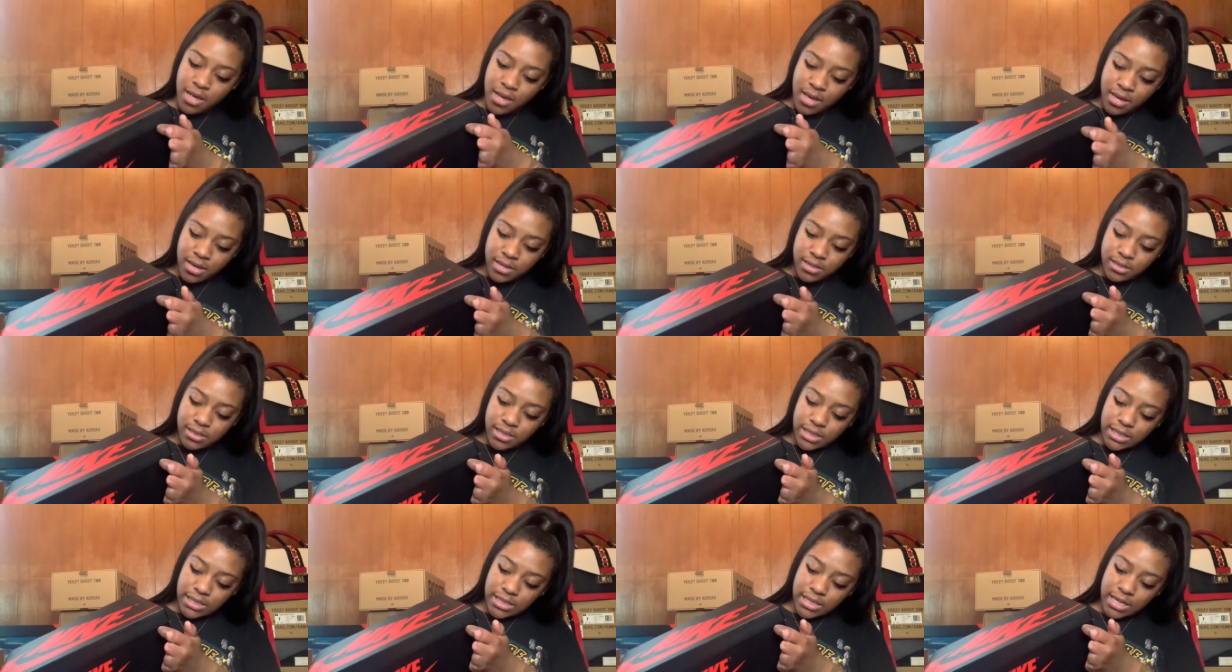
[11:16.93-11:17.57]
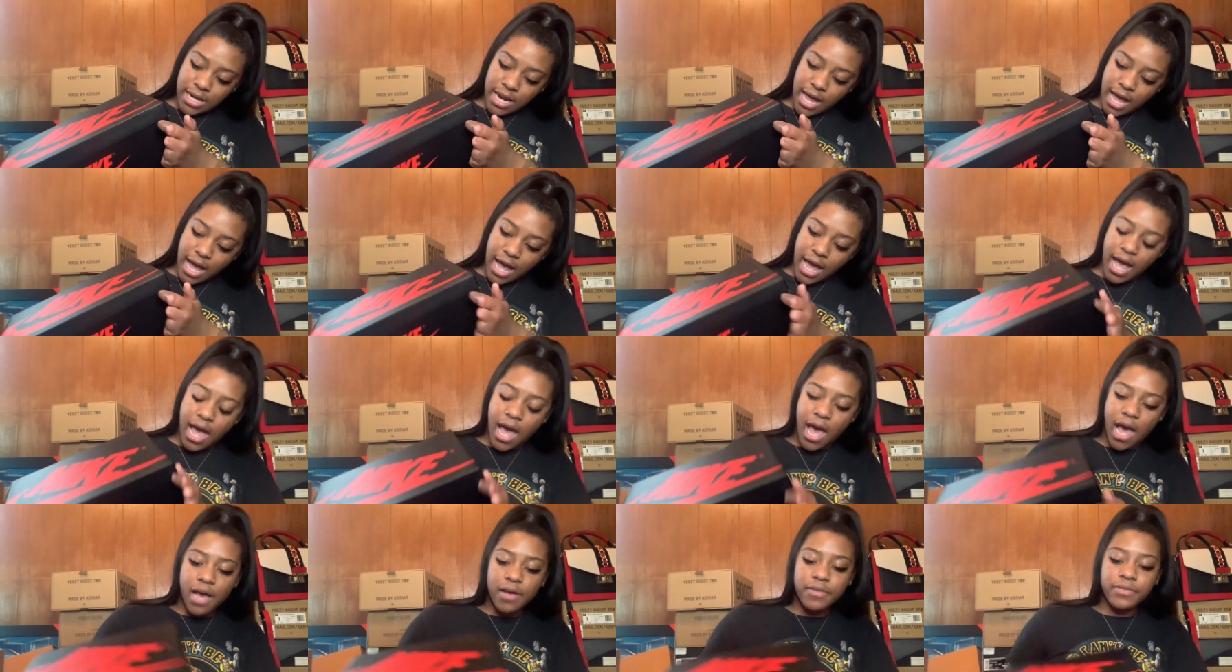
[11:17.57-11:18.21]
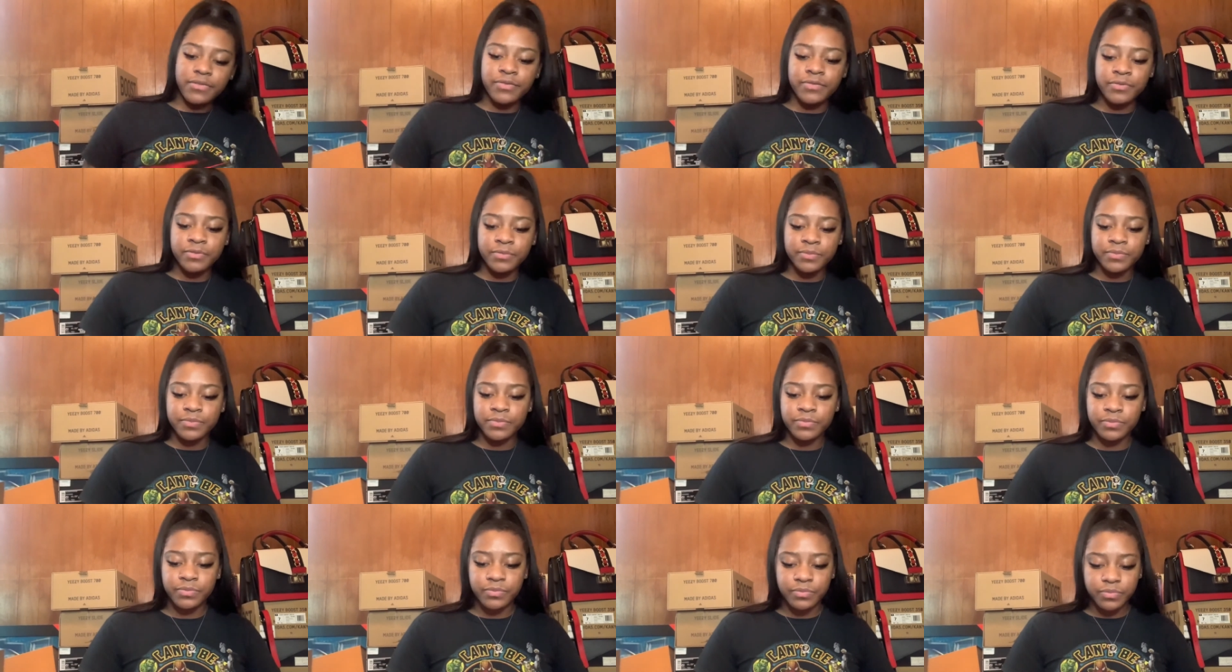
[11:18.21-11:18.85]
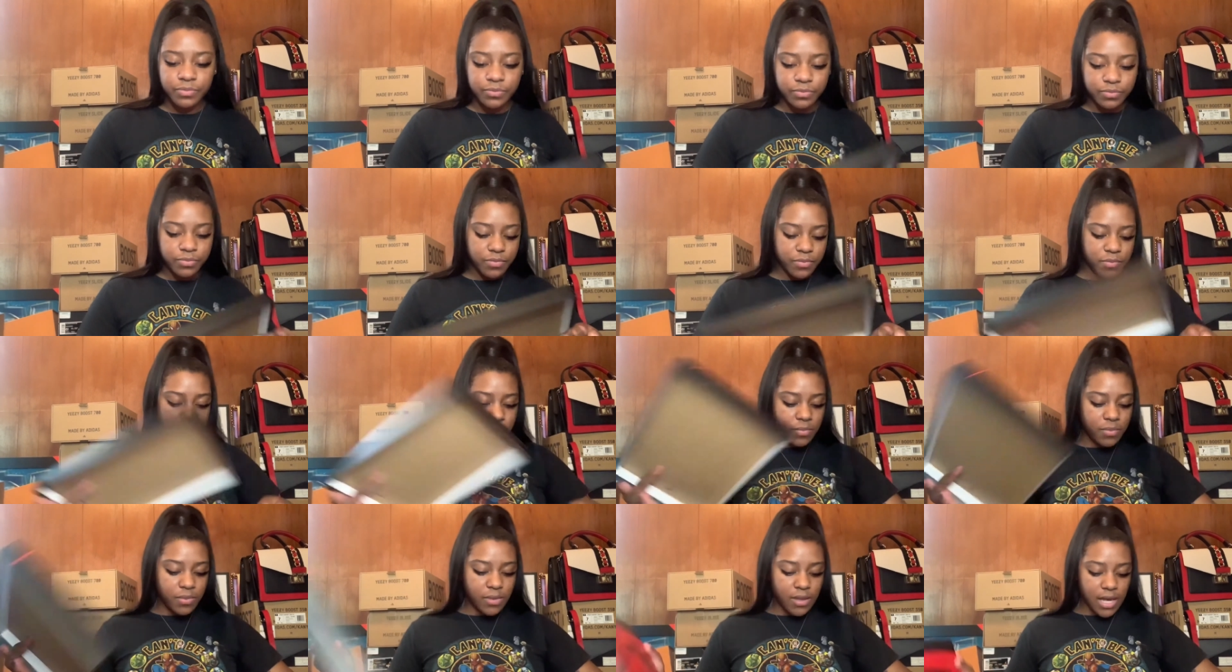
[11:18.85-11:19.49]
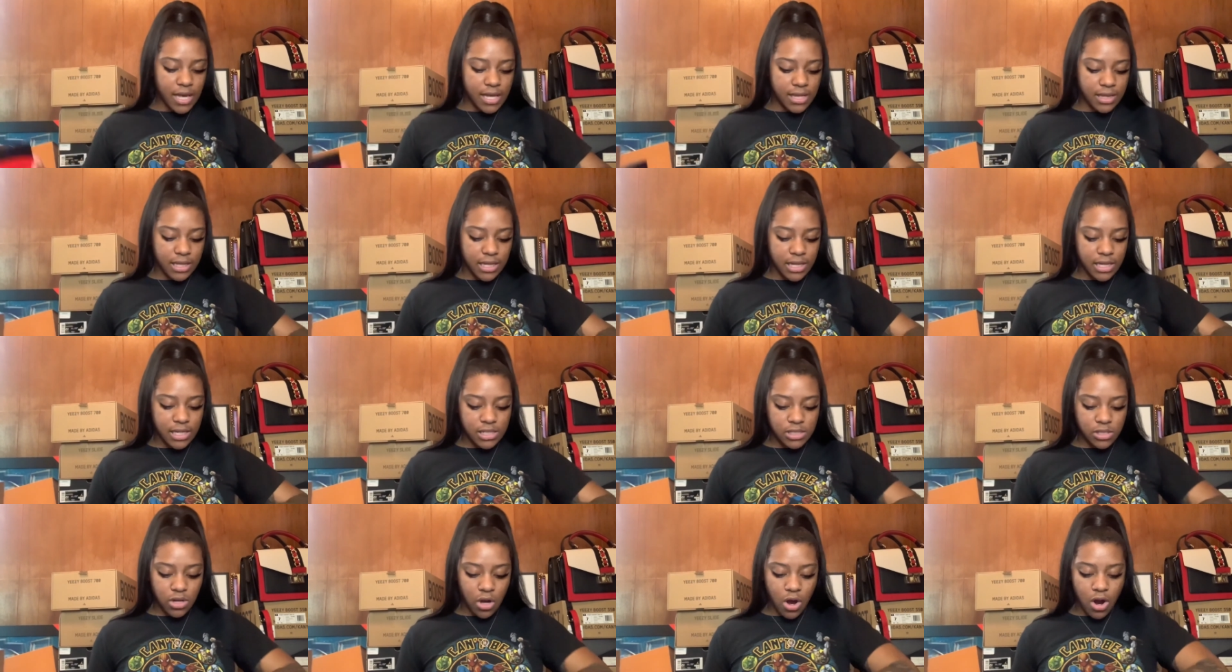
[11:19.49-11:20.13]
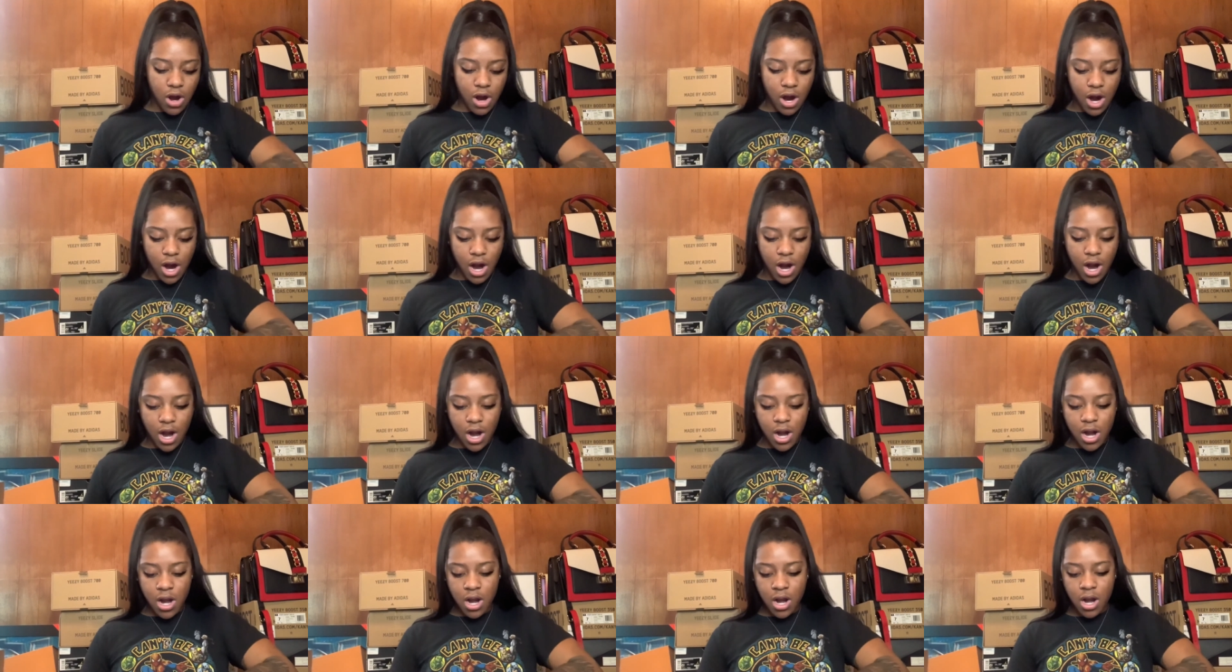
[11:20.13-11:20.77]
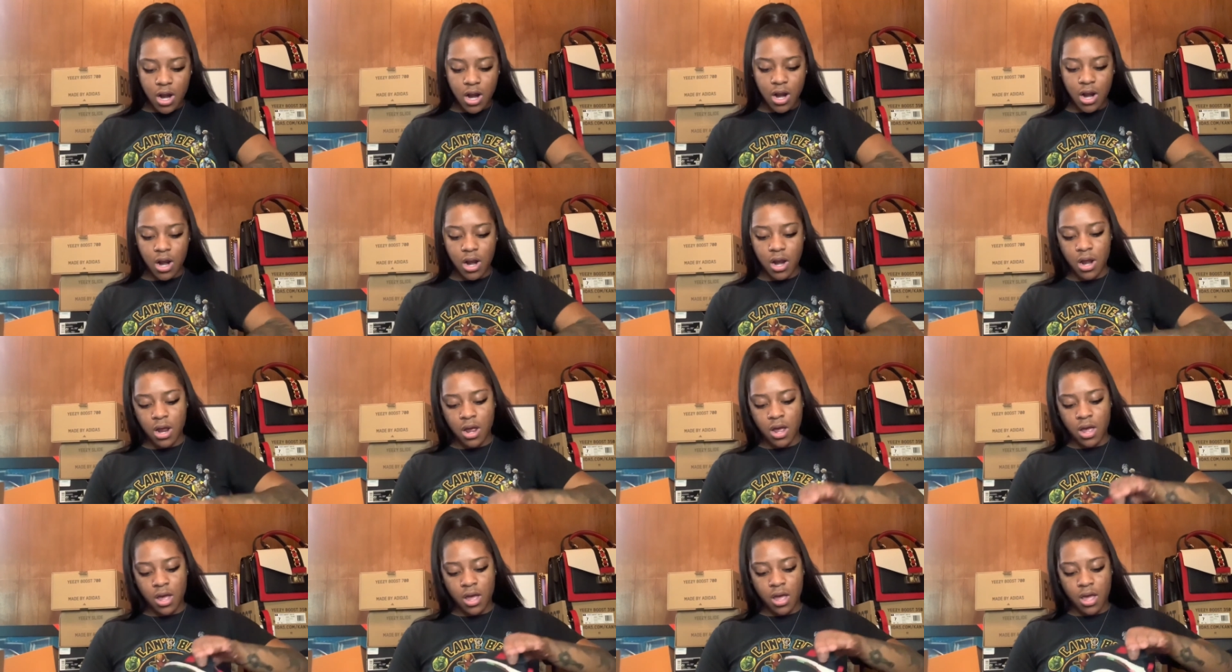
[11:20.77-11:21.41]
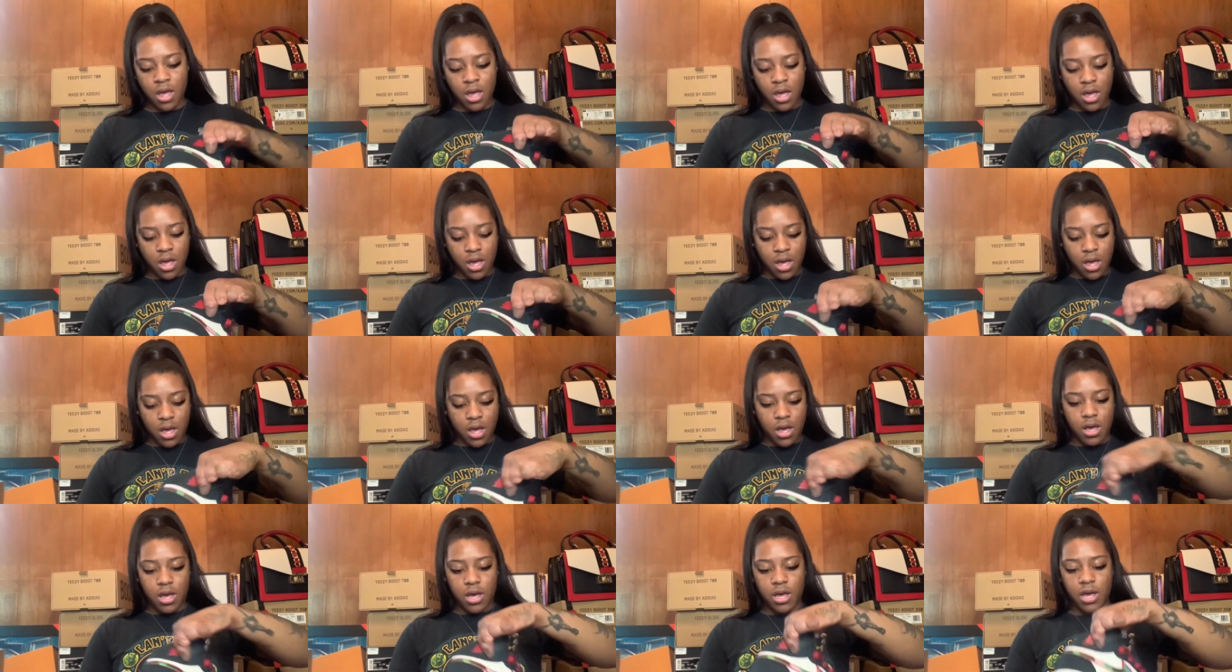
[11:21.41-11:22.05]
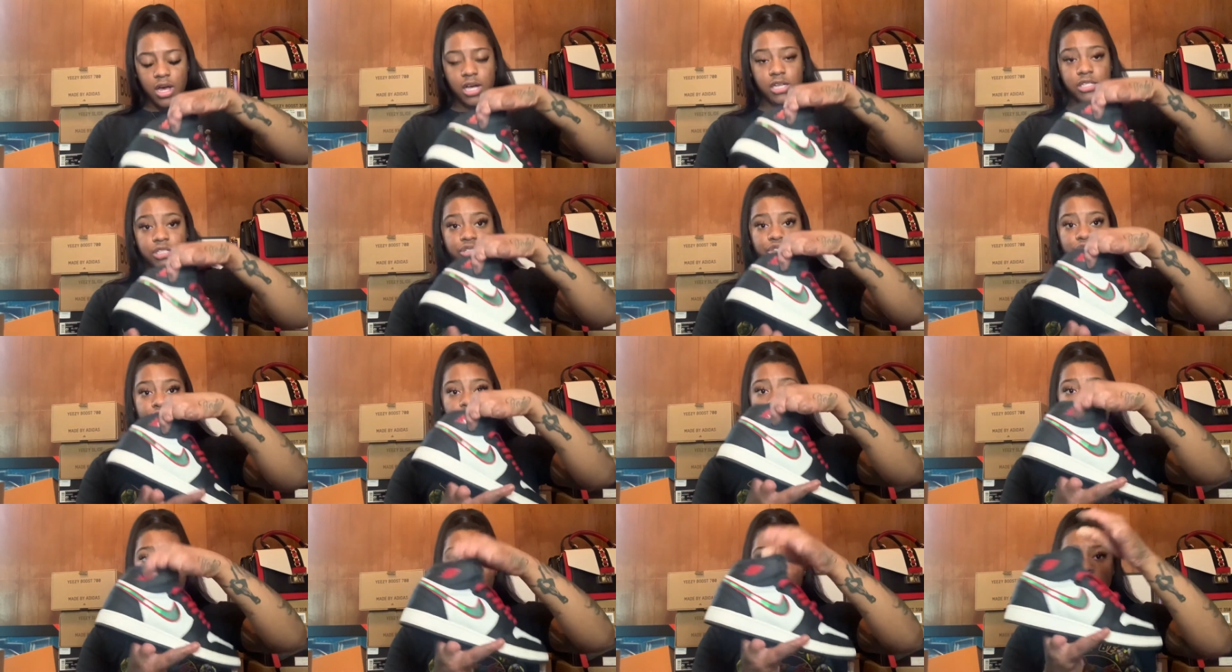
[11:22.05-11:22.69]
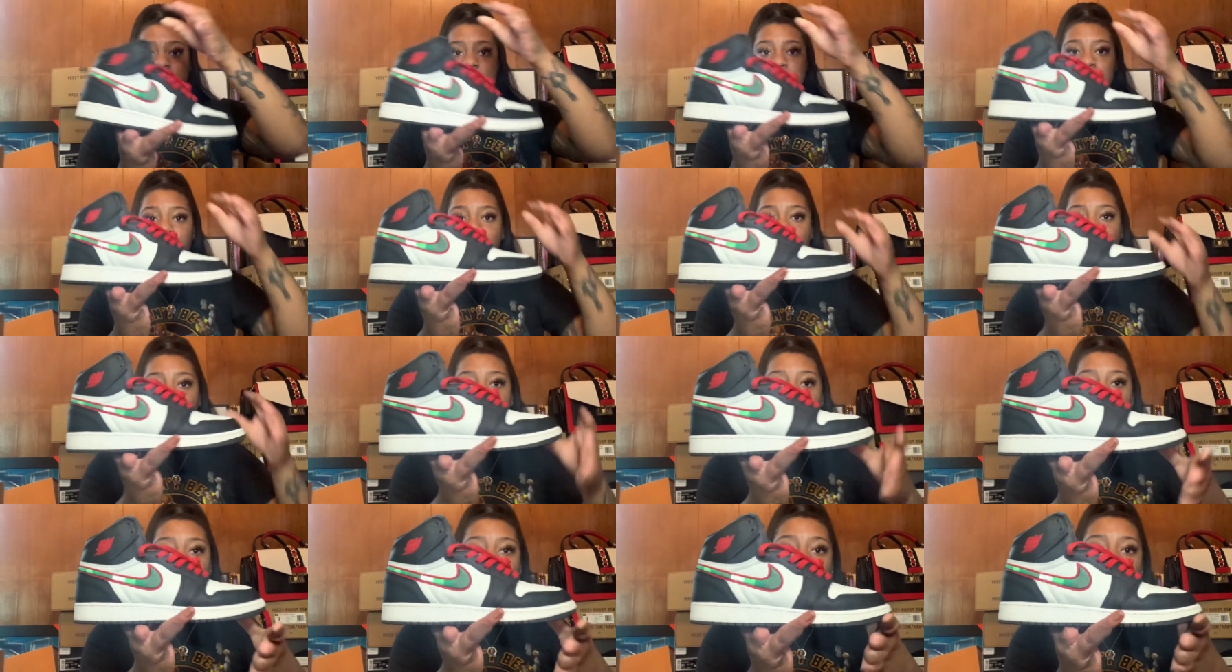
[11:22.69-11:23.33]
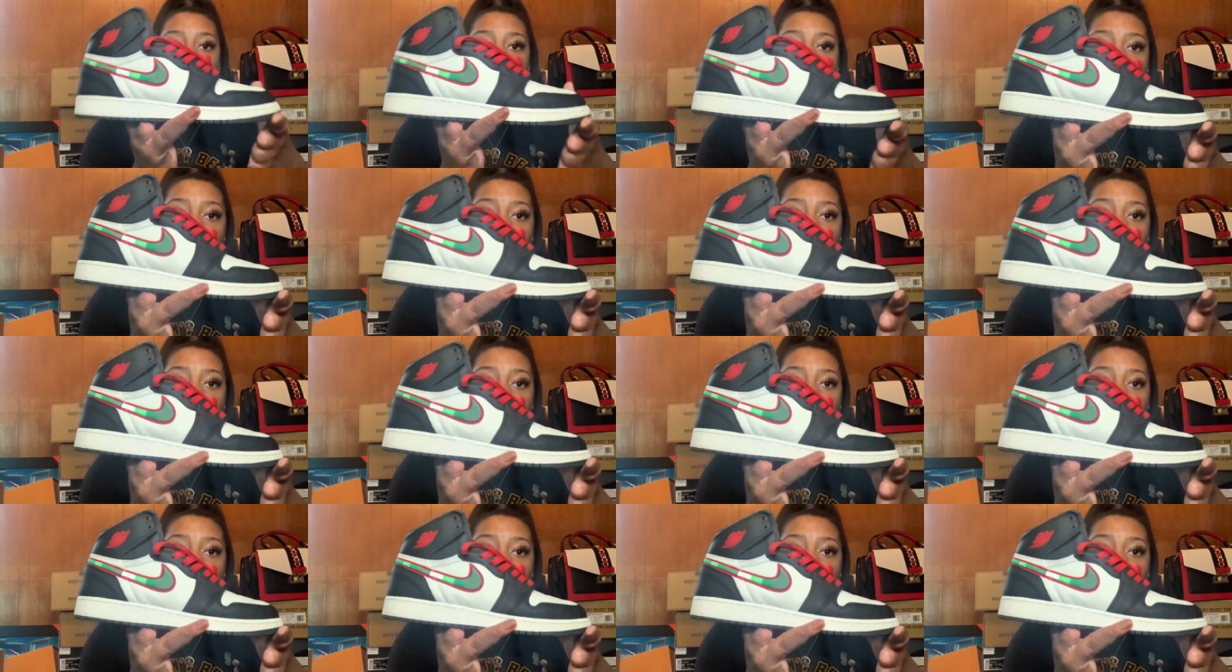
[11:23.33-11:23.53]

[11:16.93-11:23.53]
Six and a half. And these are A Star is Born